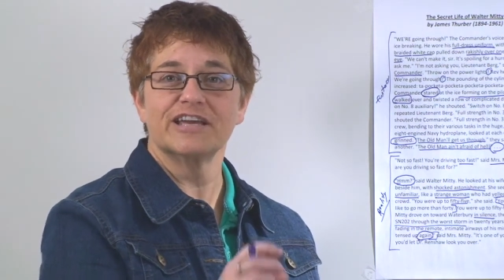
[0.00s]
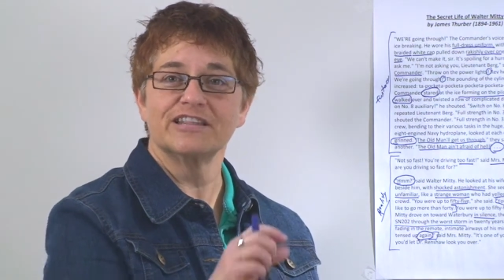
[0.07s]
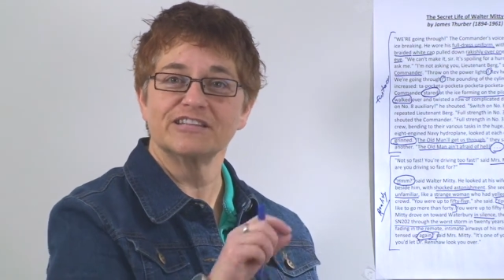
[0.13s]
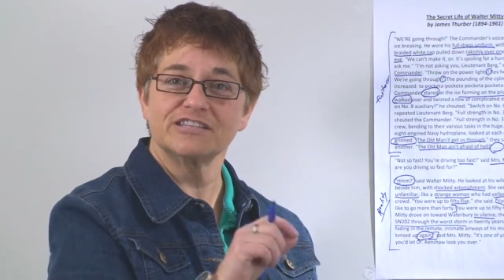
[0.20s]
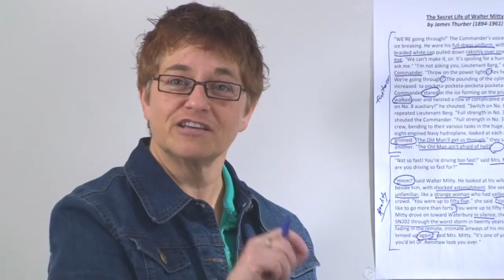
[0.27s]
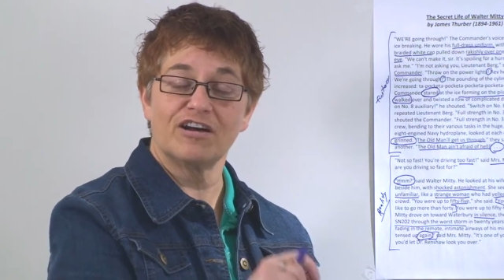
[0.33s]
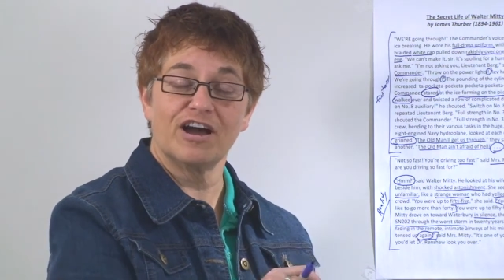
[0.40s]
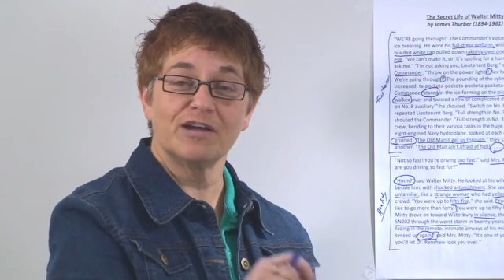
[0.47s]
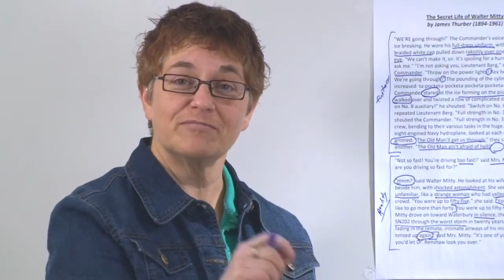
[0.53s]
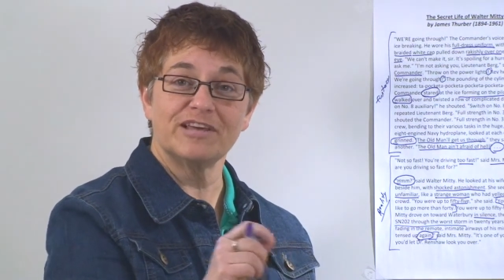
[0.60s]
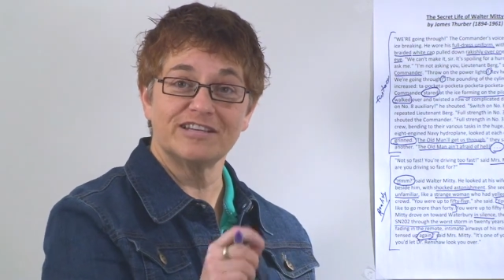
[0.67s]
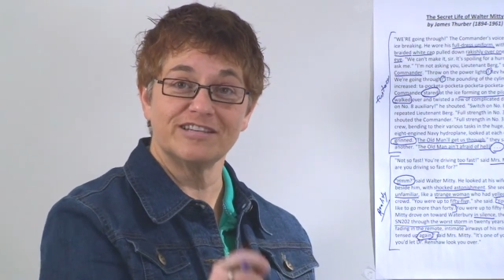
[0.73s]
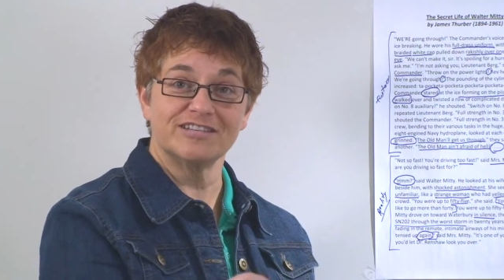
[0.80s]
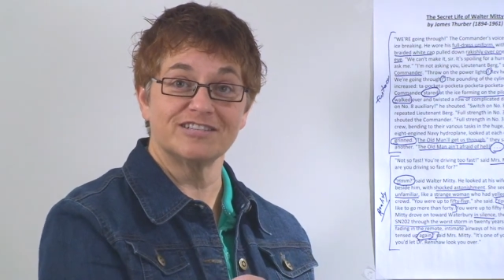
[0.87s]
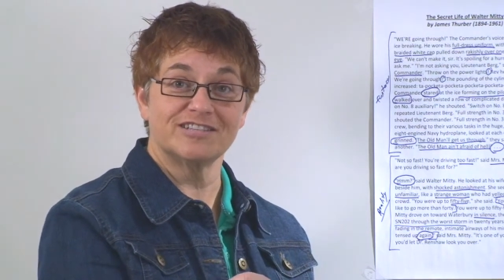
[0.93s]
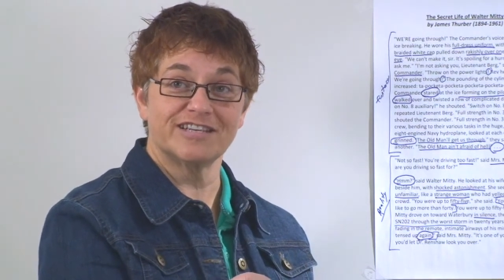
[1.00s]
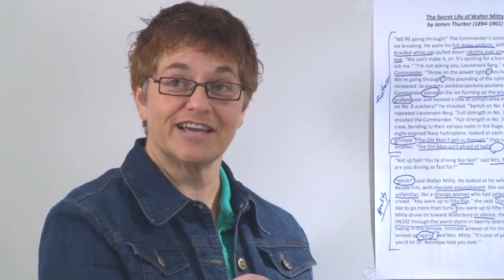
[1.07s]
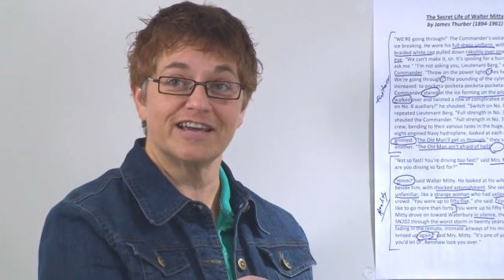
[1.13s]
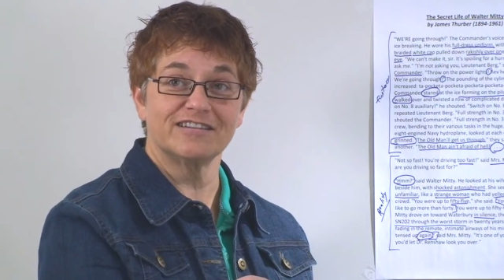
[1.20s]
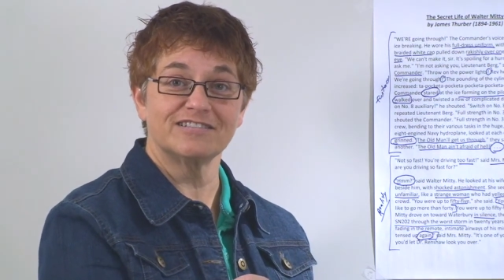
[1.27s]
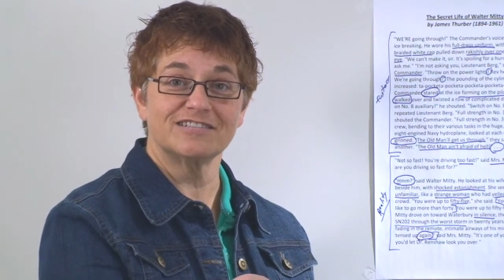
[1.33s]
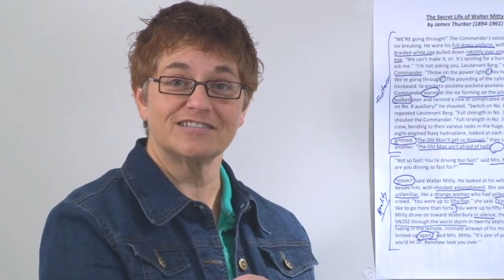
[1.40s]
and the time that he's
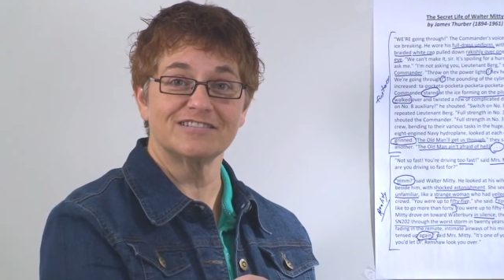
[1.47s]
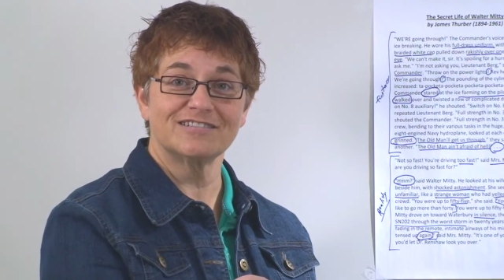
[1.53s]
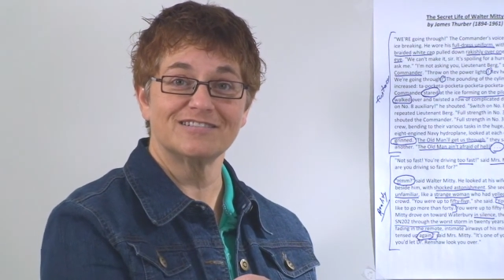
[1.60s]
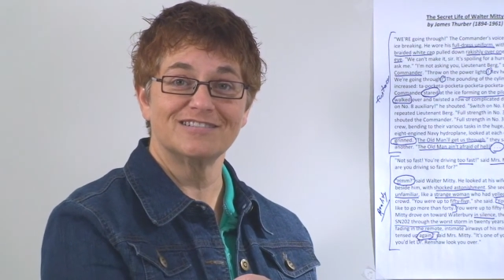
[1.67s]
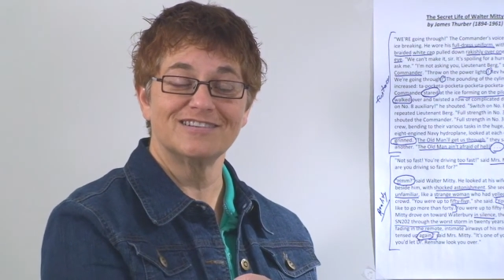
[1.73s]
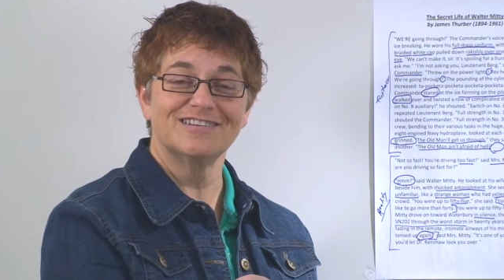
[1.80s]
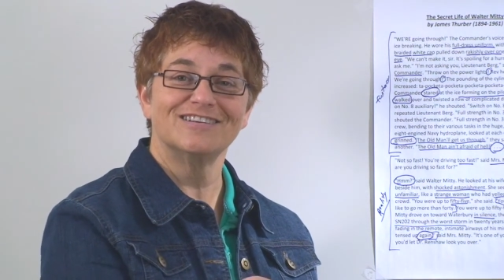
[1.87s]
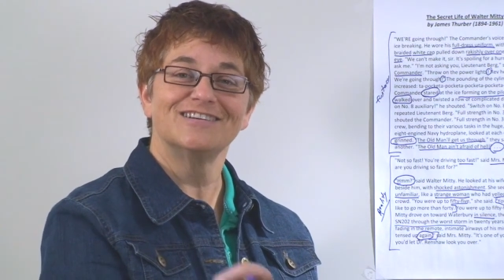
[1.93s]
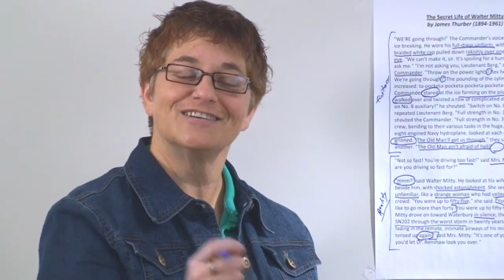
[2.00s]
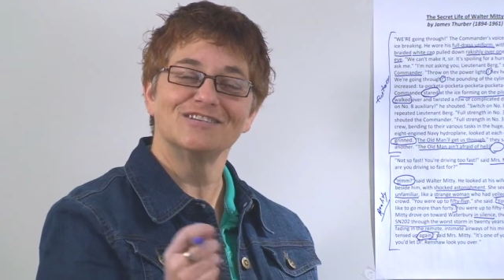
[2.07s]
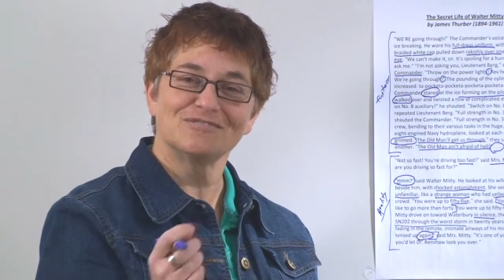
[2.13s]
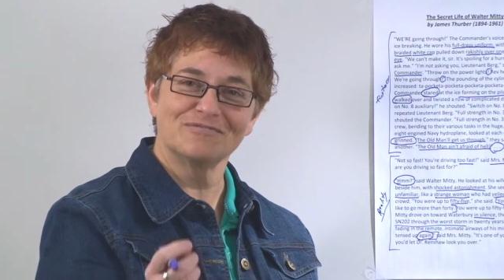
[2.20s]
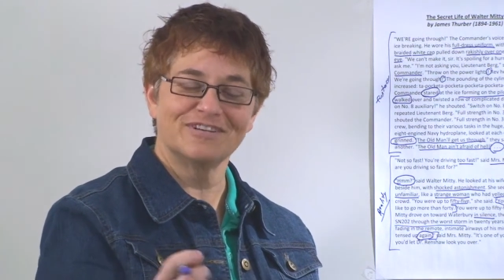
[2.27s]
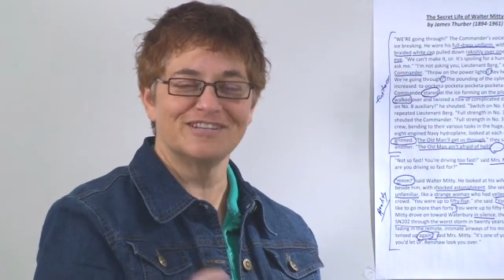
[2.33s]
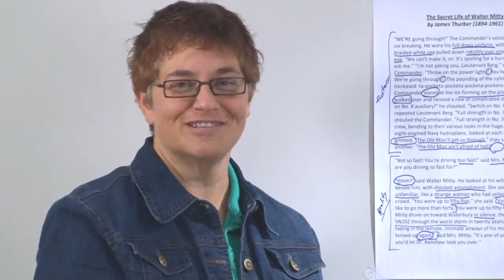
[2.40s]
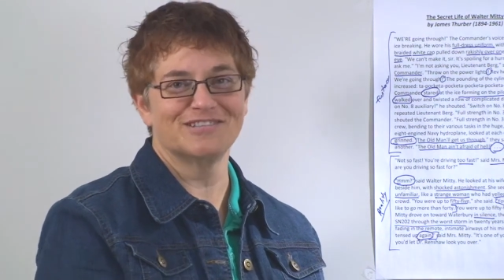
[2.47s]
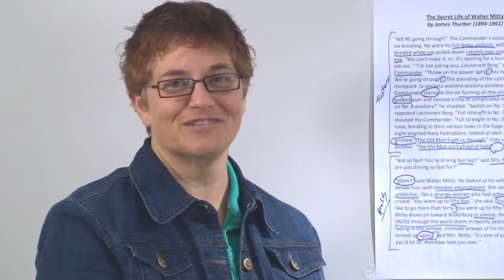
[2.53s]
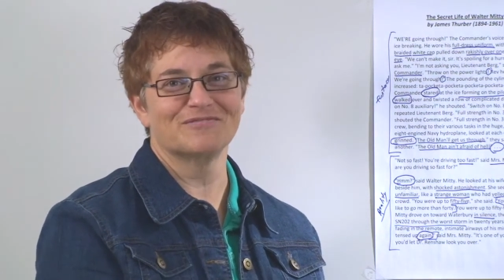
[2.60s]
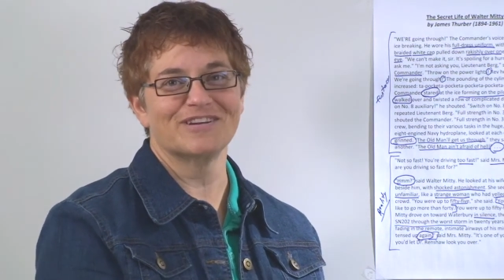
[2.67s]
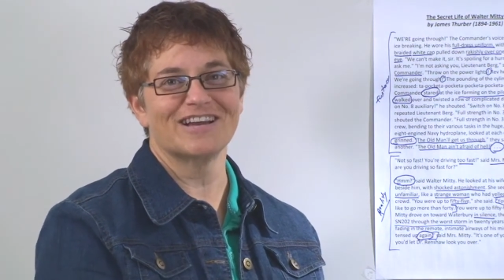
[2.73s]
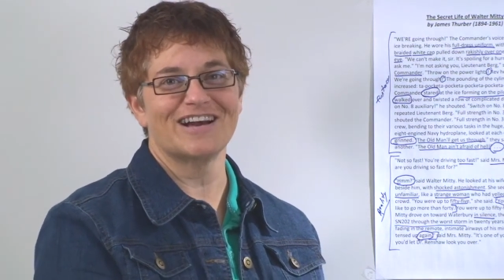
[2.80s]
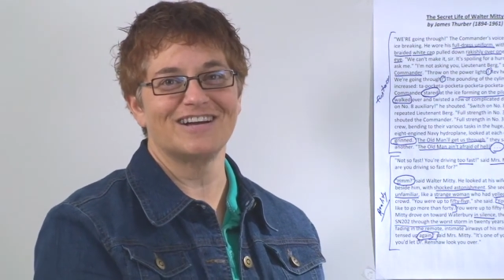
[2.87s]
tense is when he's
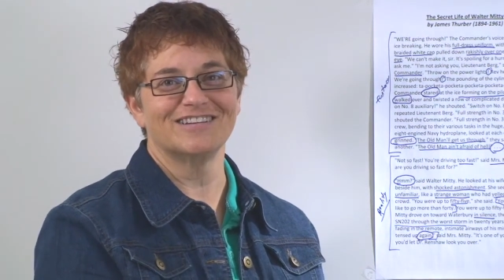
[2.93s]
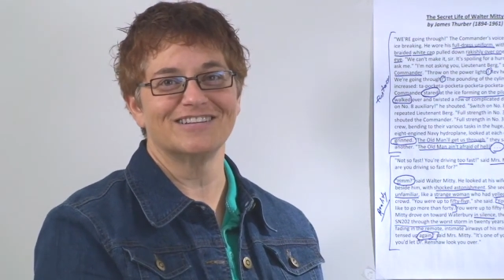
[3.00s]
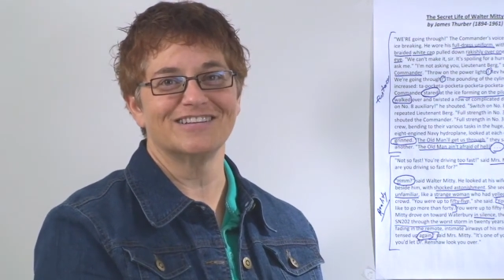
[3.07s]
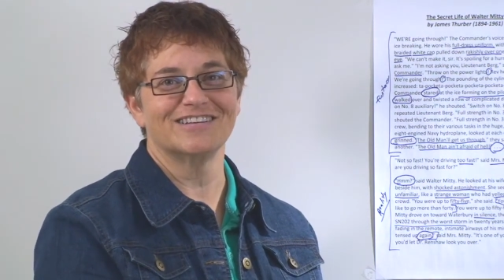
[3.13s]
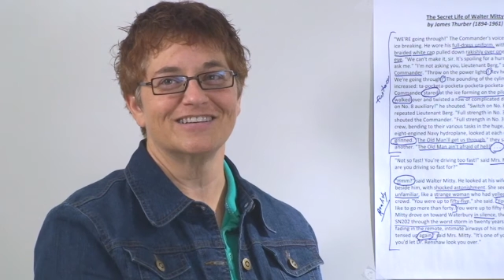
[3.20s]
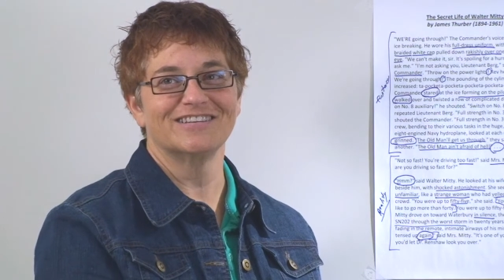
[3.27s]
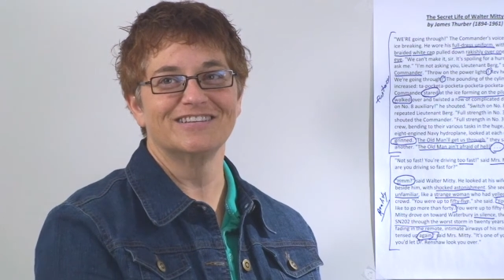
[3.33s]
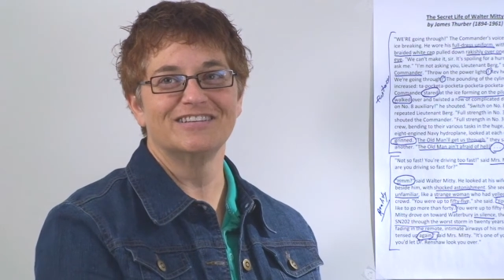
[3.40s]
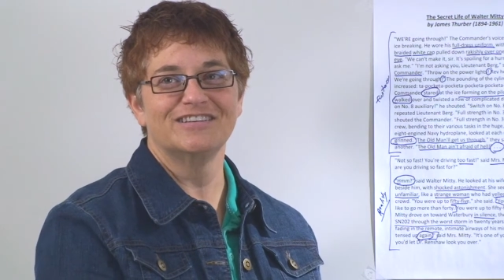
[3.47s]
in reality.